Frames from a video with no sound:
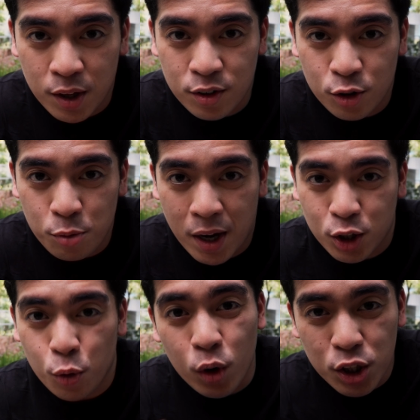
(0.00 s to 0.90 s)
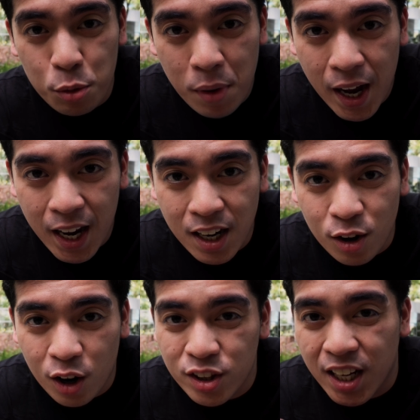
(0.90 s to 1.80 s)
plus no matter what you buy in
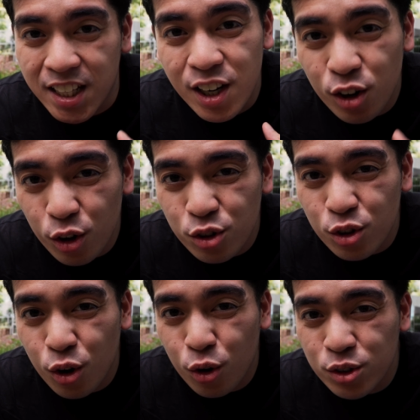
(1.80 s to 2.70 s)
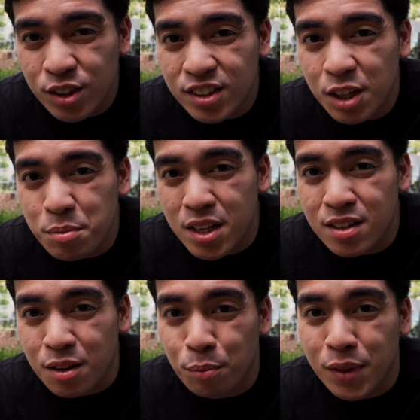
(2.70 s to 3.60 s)
around a year or so, there's gonna be
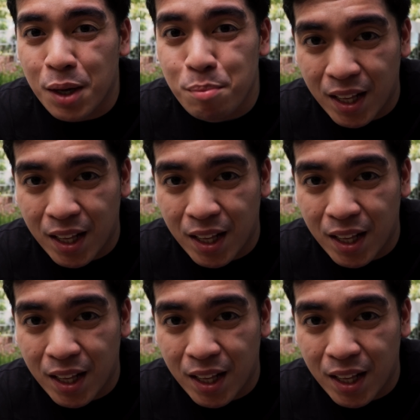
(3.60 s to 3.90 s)
something